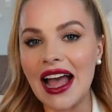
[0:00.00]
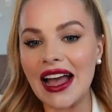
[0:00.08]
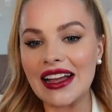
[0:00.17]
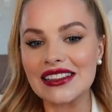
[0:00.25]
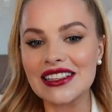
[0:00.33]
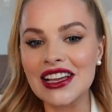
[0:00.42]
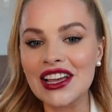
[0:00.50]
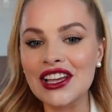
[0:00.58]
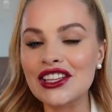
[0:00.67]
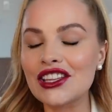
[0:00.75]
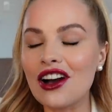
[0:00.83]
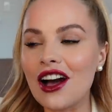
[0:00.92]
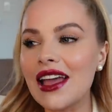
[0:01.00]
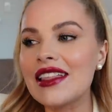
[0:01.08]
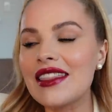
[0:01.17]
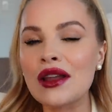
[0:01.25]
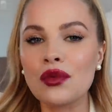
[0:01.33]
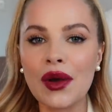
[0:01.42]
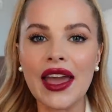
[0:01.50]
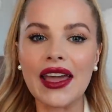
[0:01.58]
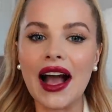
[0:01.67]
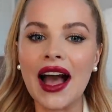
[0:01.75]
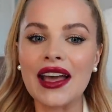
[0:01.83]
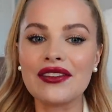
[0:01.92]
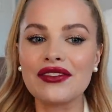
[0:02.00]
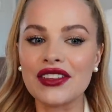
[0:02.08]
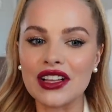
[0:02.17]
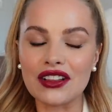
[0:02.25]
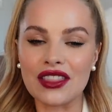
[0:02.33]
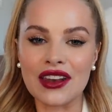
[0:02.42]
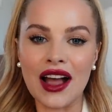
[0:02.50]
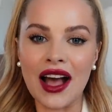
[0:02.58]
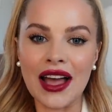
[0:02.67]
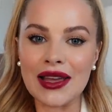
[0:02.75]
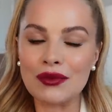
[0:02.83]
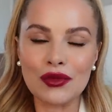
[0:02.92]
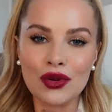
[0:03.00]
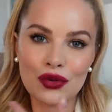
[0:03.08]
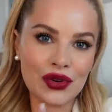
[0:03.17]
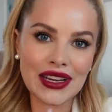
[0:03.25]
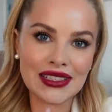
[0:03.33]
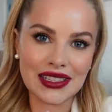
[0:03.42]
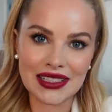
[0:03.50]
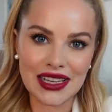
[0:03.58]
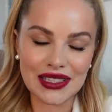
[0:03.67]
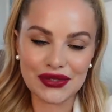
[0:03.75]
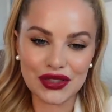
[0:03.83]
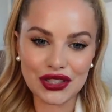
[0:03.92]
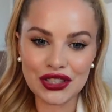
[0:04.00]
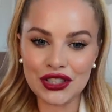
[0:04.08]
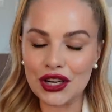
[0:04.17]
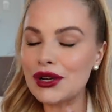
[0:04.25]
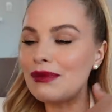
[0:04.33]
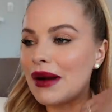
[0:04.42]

And yeah, in that way I feel that I'm already successful, you know.